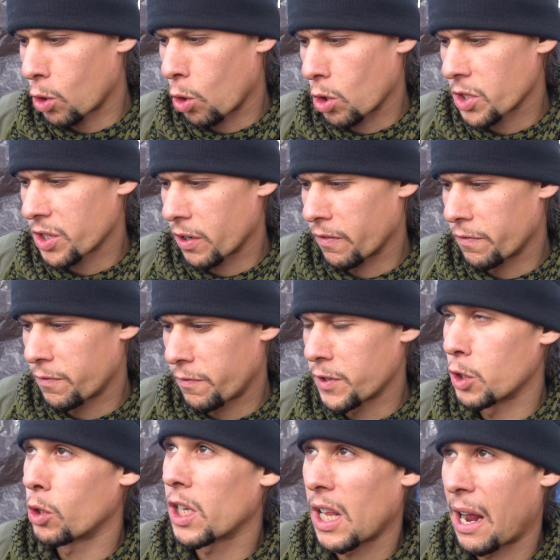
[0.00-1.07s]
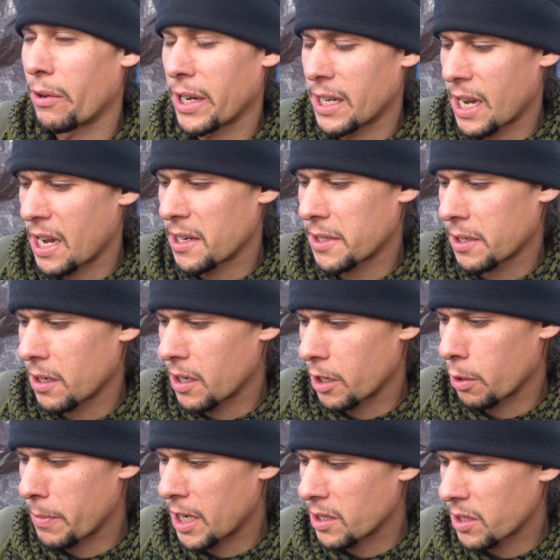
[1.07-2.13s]
a course of few cloudy days,
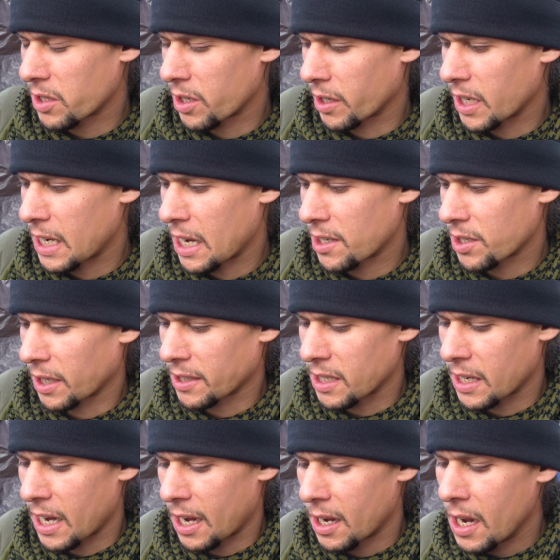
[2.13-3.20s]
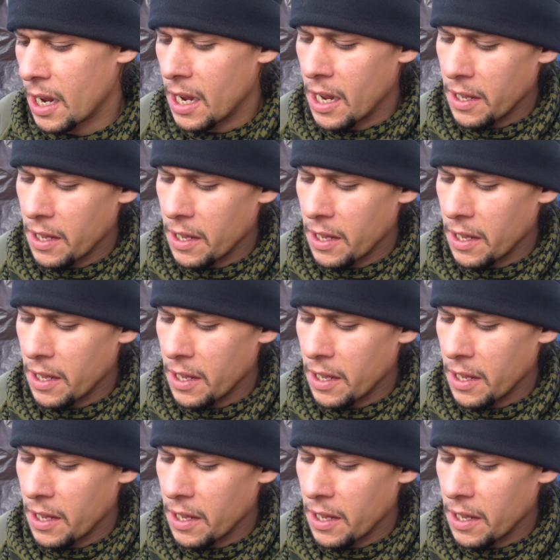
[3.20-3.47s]
intermittent sunny days like today,